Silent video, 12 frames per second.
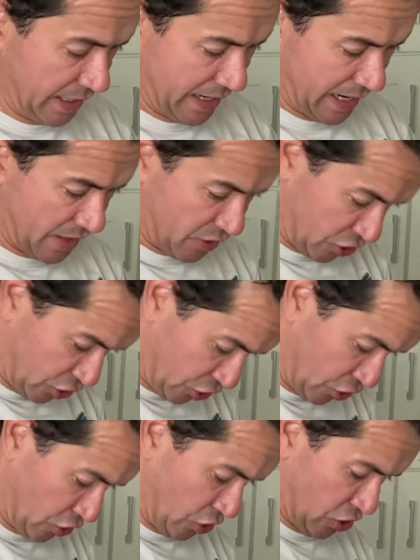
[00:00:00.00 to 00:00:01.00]
and the
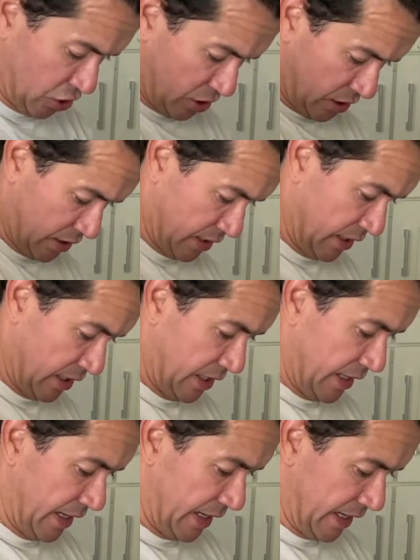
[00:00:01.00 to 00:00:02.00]
sugar
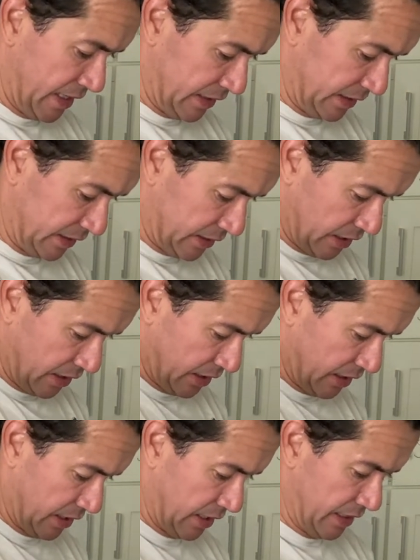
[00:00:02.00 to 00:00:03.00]
is
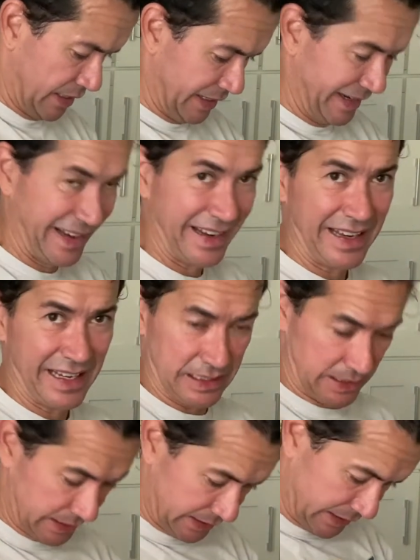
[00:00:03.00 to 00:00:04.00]

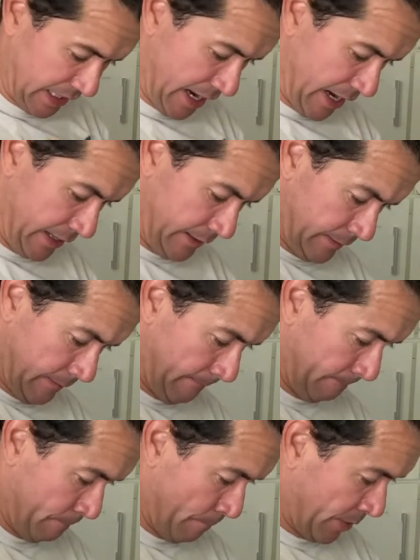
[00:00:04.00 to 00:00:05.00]
insane.
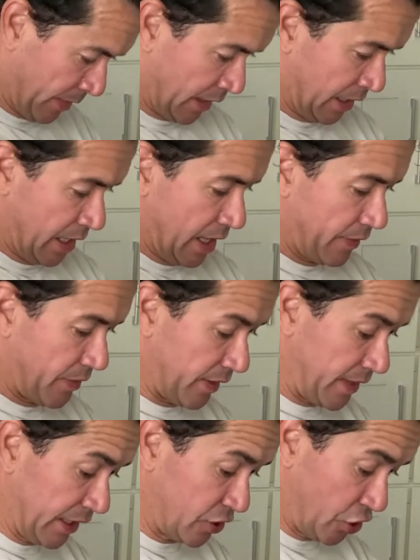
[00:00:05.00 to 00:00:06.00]
The
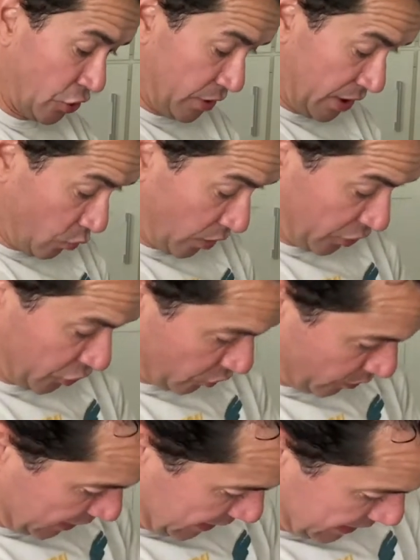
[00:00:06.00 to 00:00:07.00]
thing too that you want to do
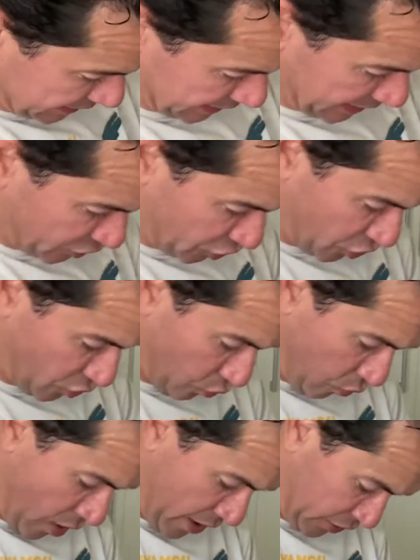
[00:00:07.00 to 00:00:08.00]
with these is you
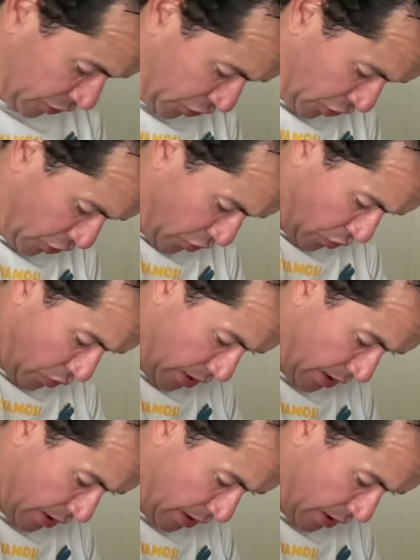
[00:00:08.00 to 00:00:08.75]
want to,